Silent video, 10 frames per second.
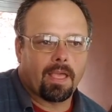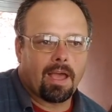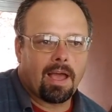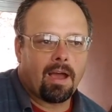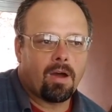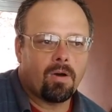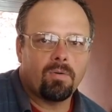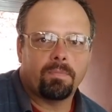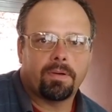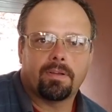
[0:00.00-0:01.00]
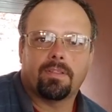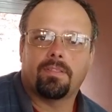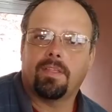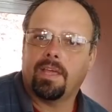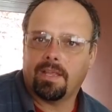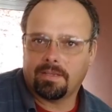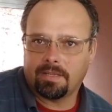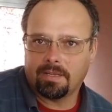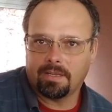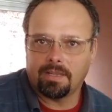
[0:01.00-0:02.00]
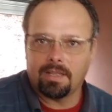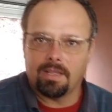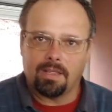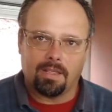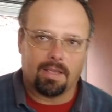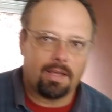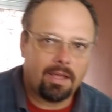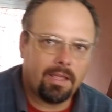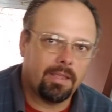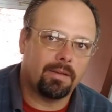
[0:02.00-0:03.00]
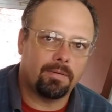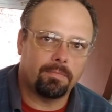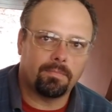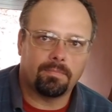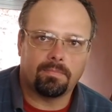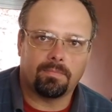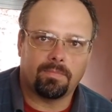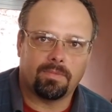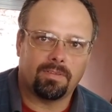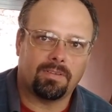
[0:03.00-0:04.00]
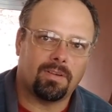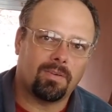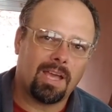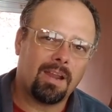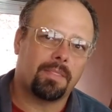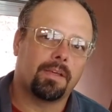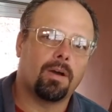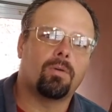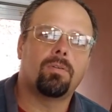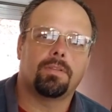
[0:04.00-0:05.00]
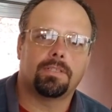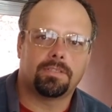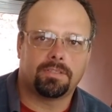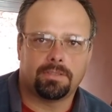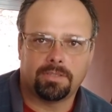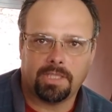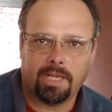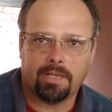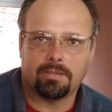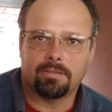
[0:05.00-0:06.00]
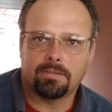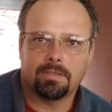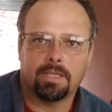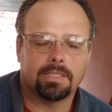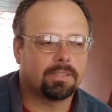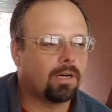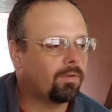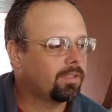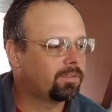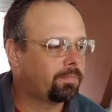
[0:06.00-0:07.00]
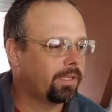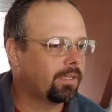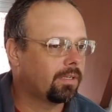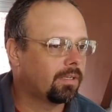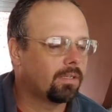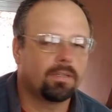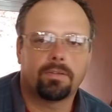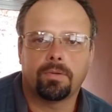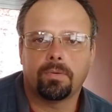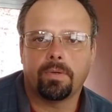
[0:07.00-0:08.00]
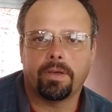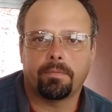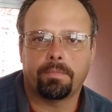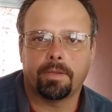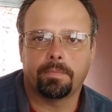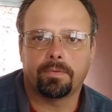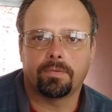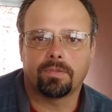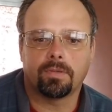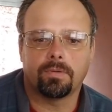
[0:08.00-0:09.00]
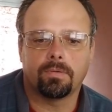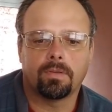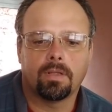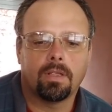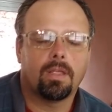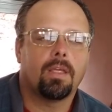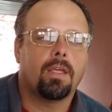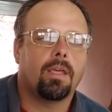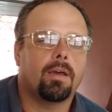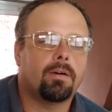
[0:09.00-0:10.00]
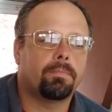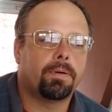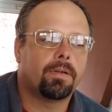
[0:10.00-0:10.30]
I hope that I am, kind of the goal of this channel has always been to help people, to help